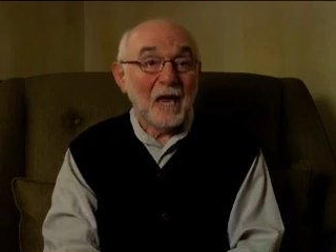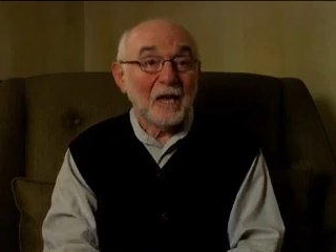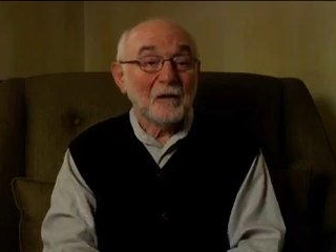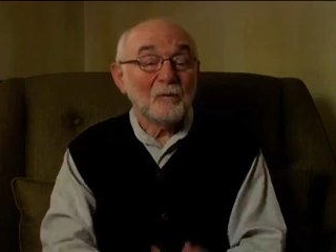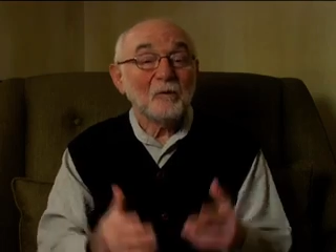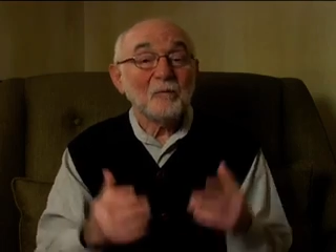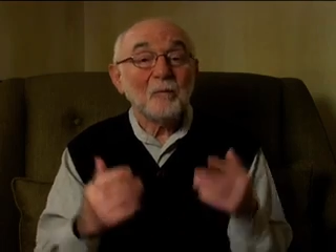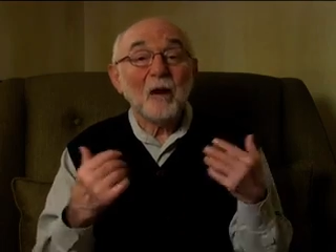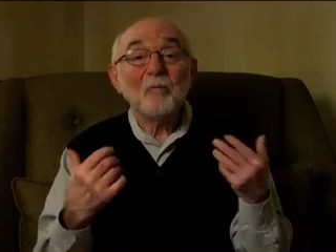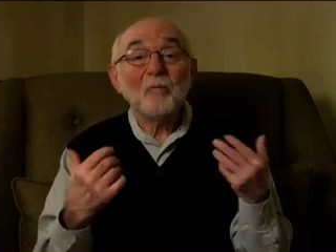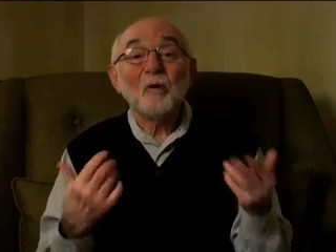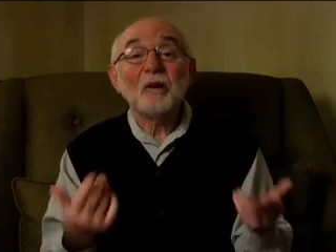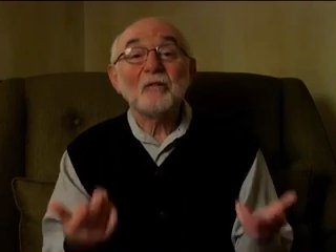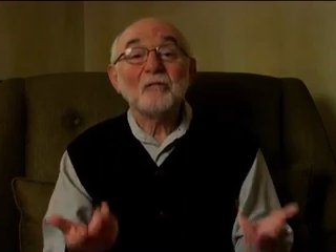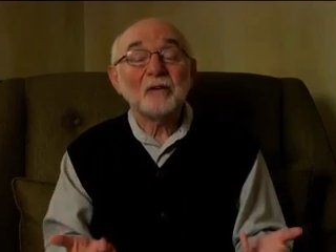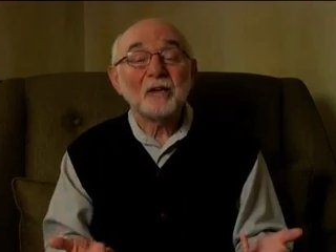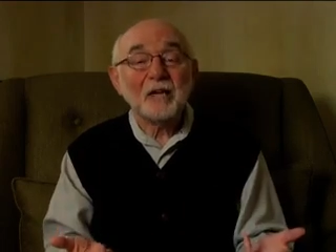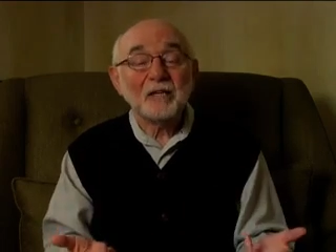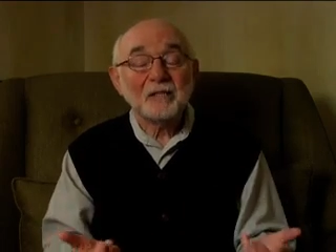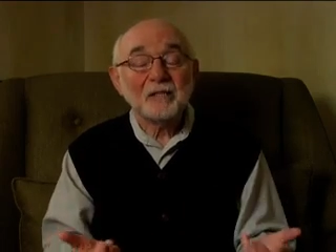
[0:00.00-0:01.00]
And when my
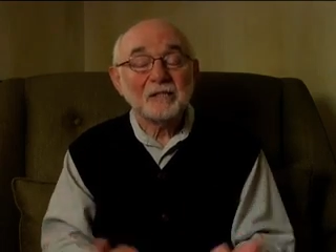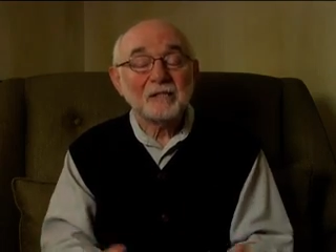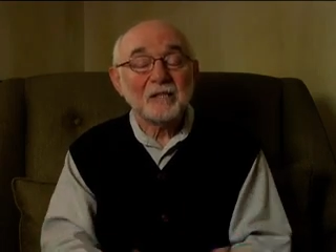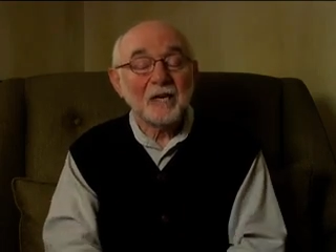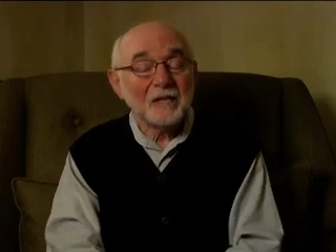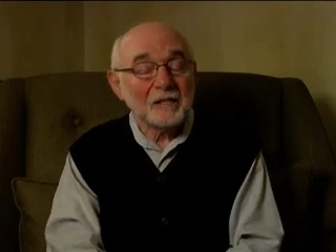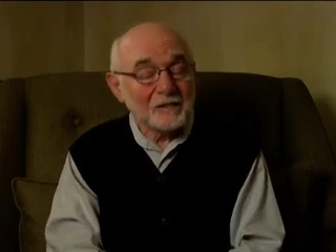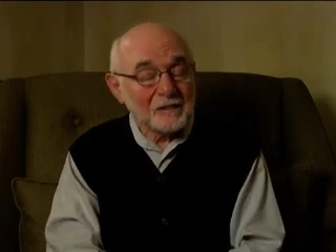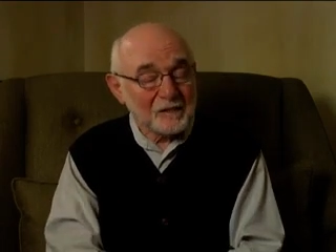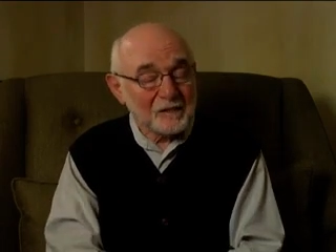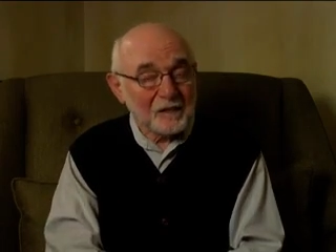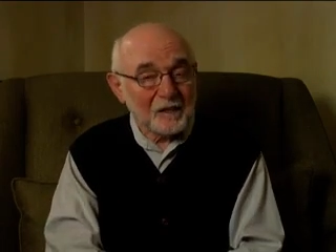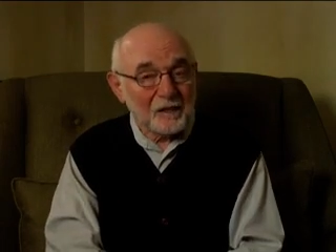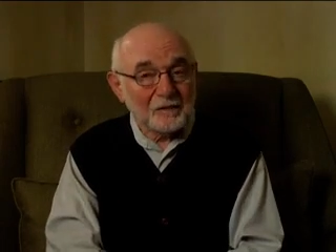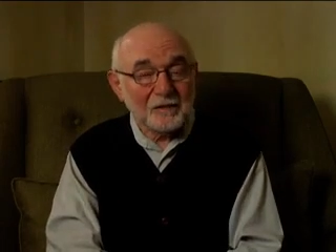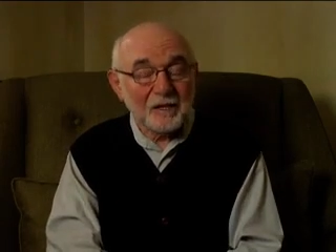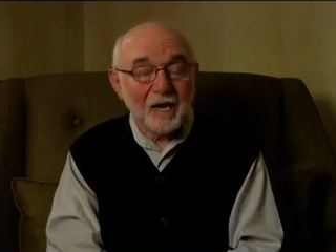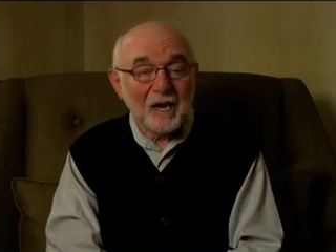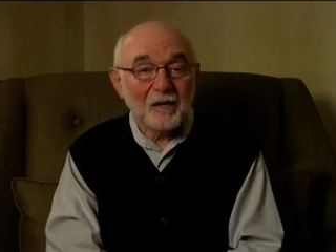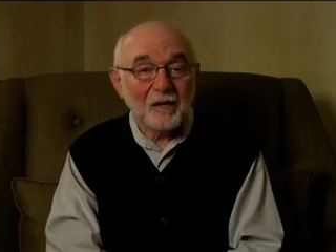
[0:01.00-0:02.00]
wife and I decided to
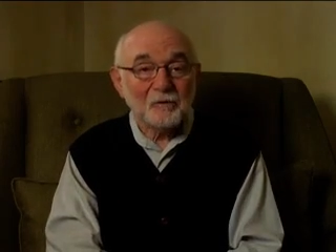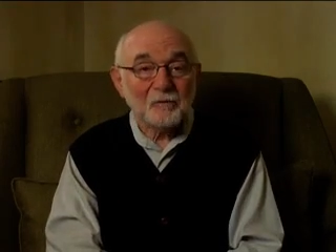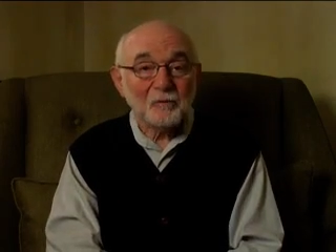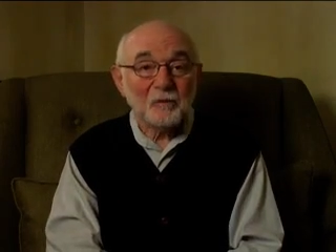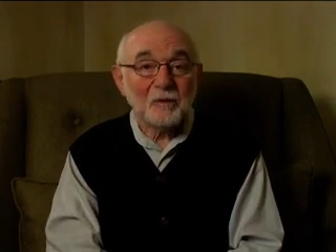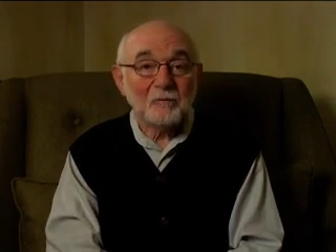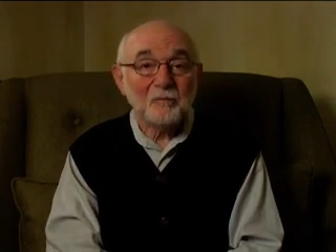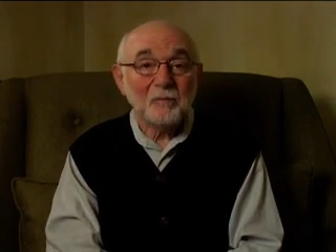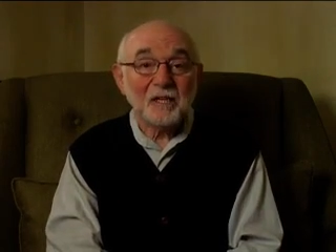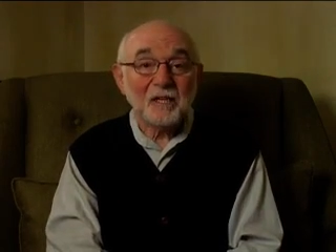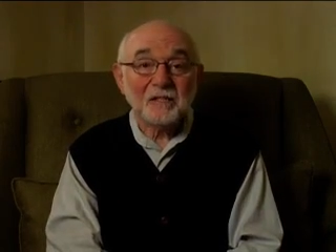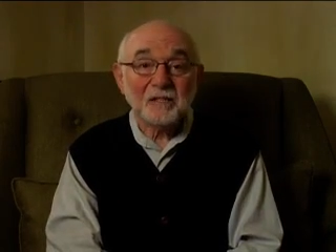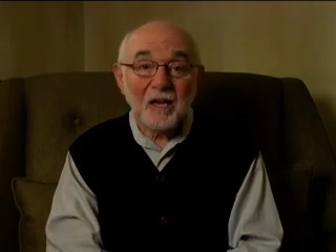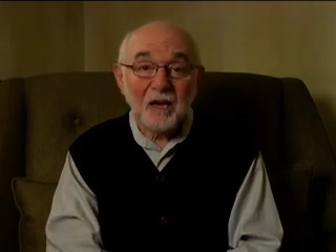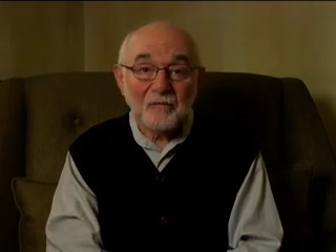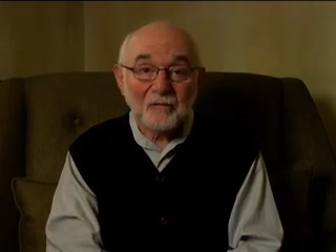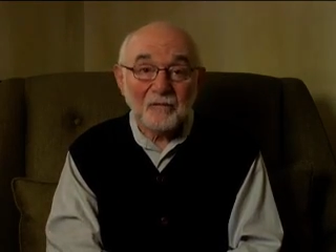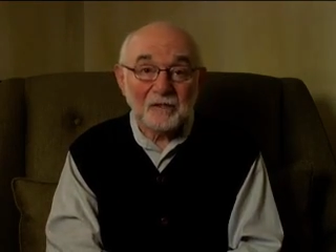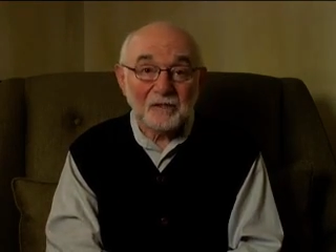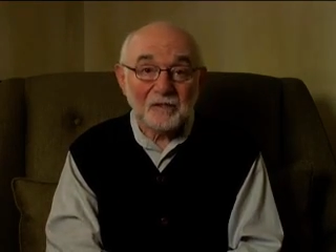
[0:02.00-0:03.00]
settle down, we picked
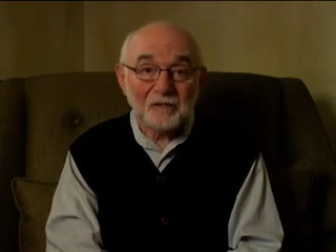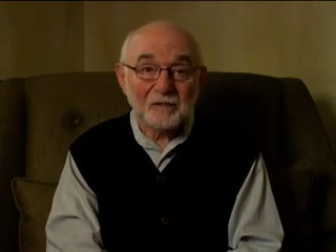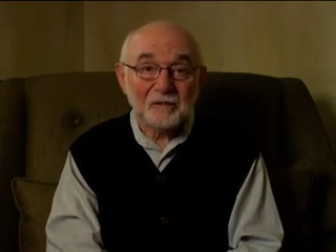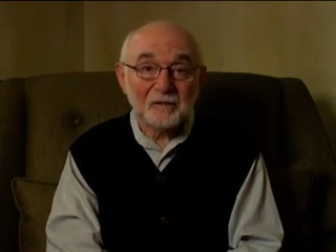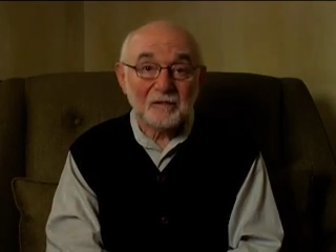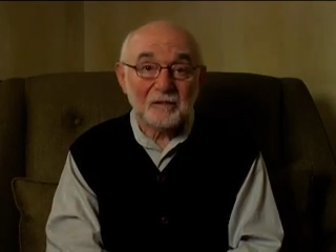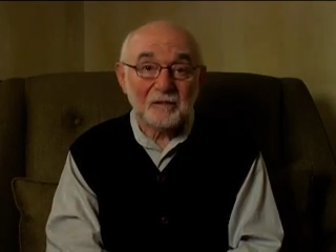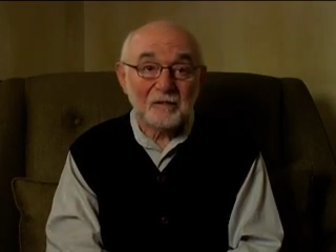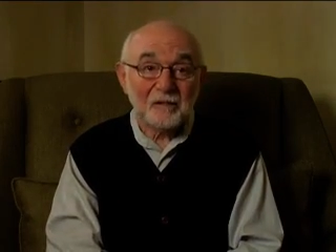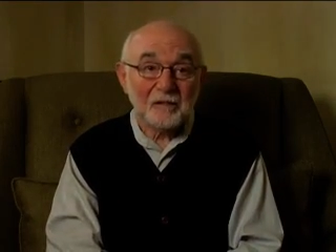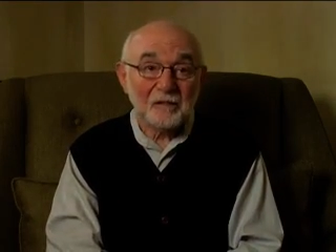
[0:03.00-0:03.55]
Evanston,